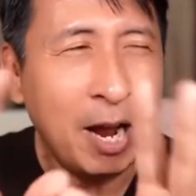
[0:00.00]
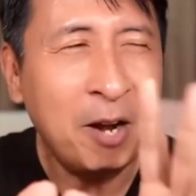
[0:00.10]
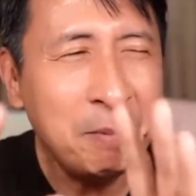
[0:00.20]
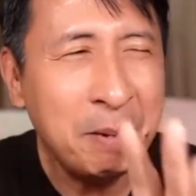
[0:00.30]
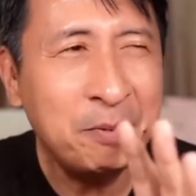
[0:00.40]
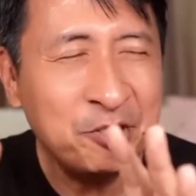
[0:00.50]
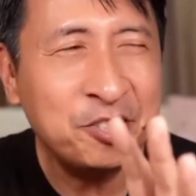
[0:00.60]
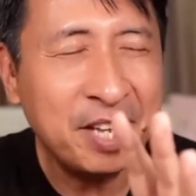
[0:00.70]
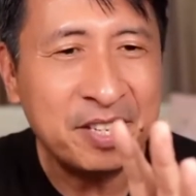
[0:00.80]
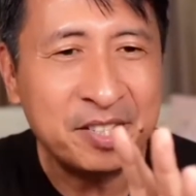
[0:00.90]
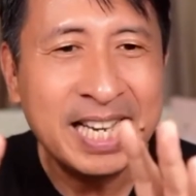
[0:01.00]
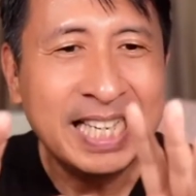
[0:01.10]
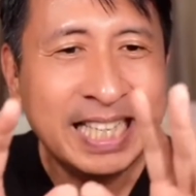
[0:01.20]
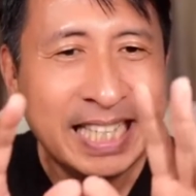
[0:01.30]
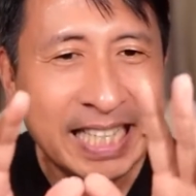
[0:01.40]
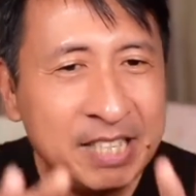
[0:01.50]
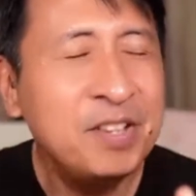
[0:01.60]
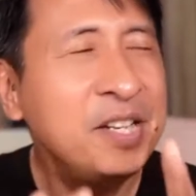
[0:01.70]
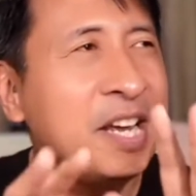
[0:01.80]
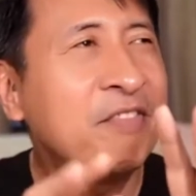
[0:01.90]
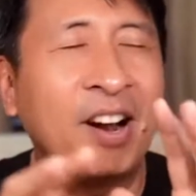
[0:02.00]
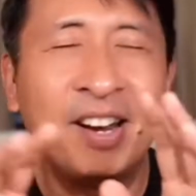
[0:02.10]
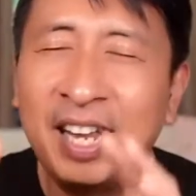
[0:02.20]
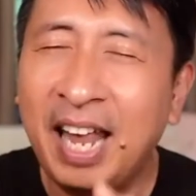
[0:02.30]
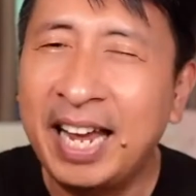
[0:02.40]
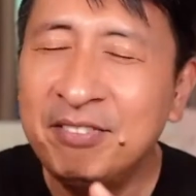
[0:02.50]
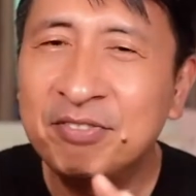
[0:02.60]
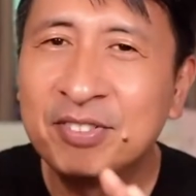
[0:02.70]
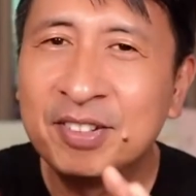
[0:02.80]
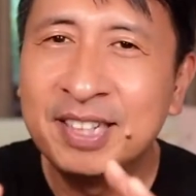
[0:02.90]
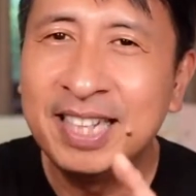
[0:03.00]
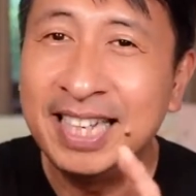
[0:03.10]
I, I remember she said this. Even if our life